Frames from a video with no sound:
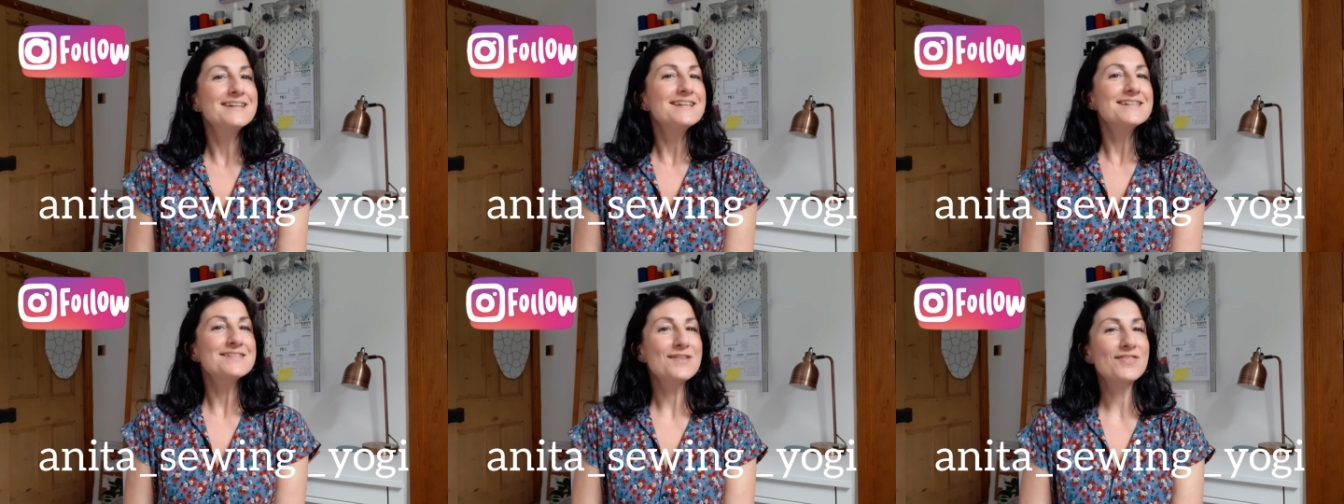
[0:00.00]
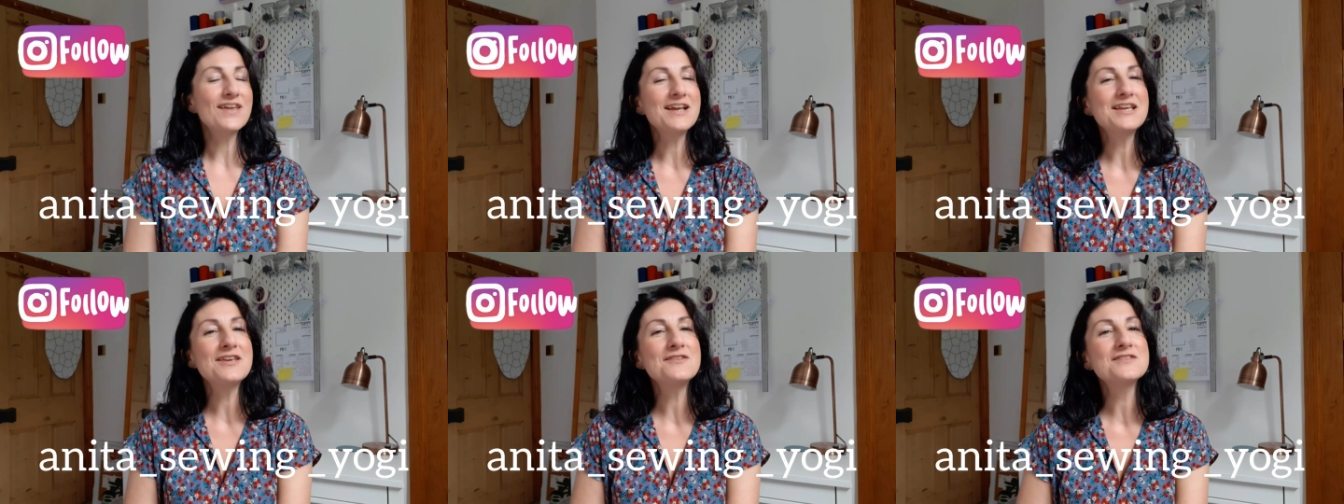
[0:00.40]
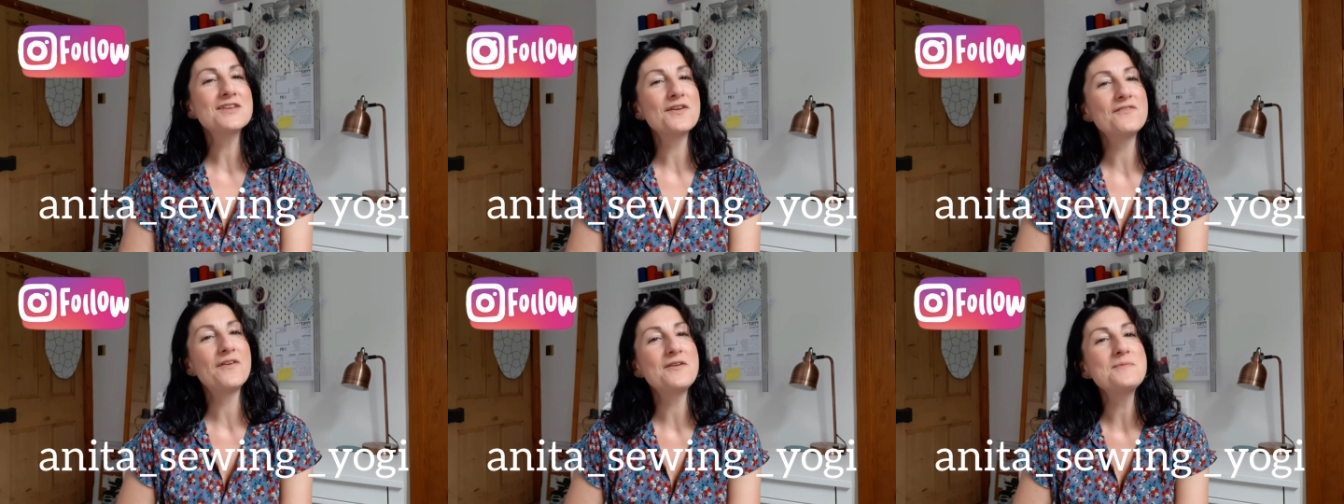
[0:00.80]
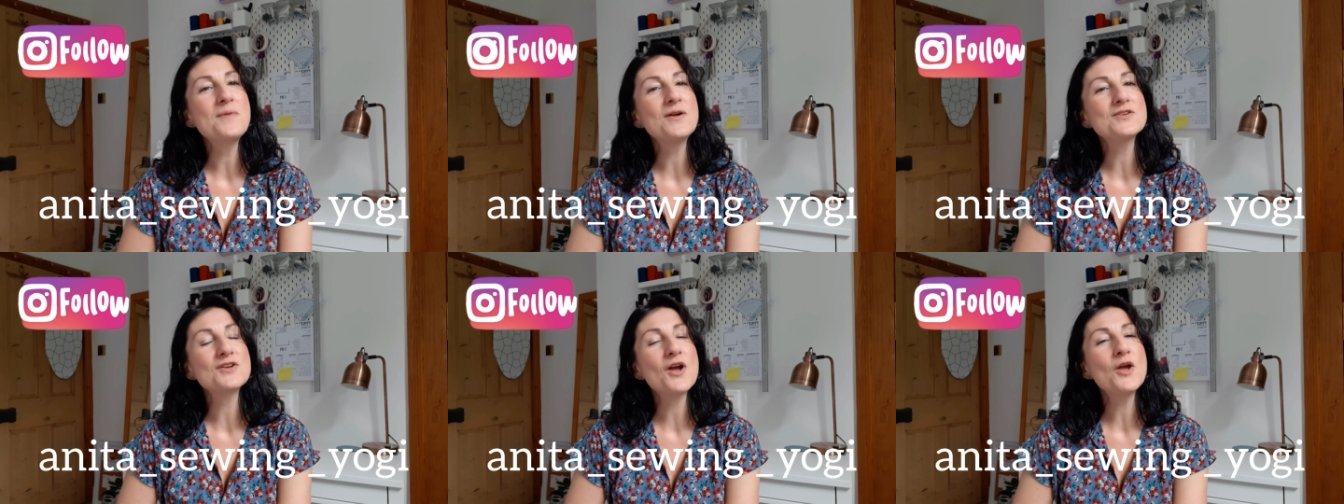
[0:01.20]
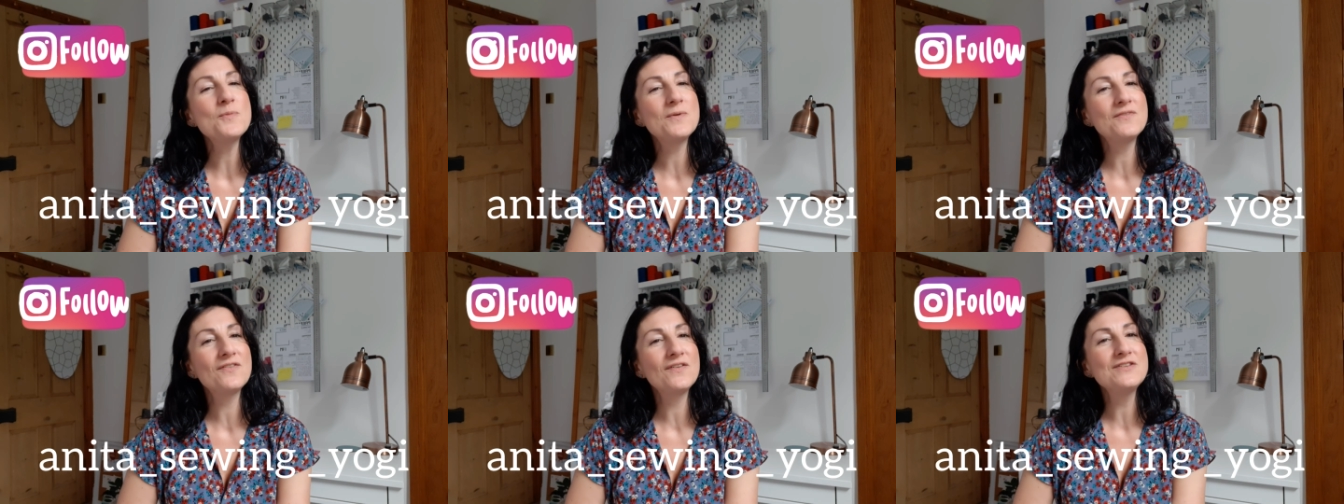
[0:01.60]
So thank you so very much. I hope
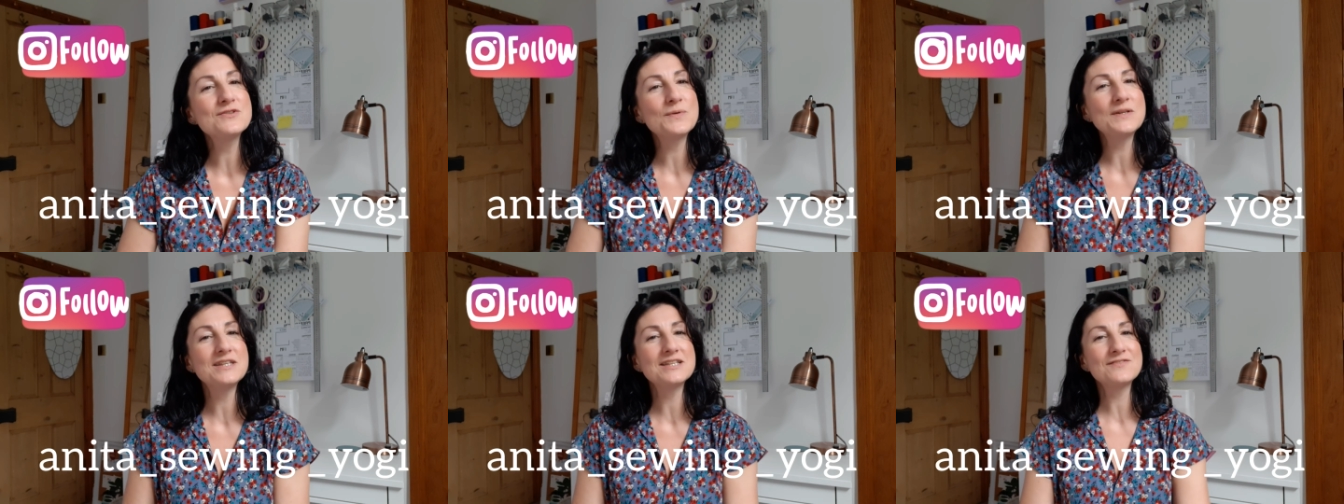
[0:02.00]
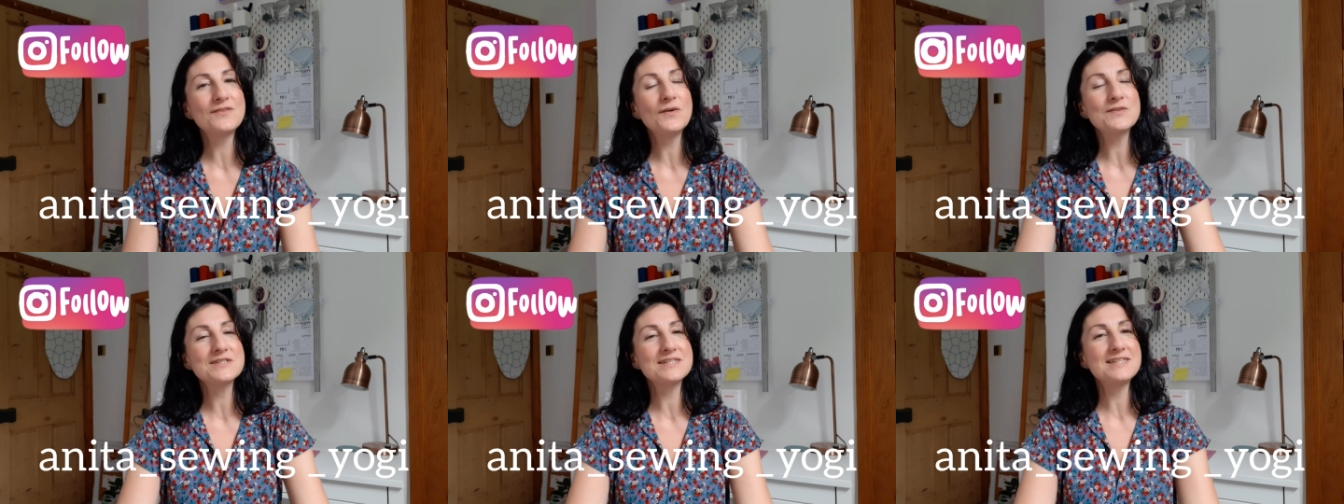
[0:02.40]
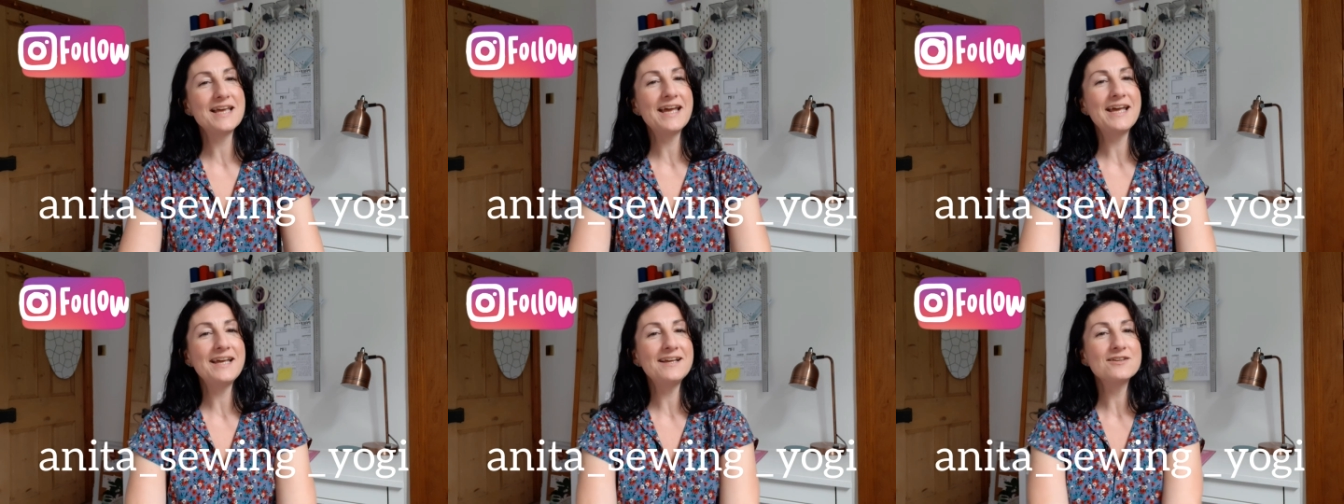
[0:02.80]
you've enjoyed this vlog today.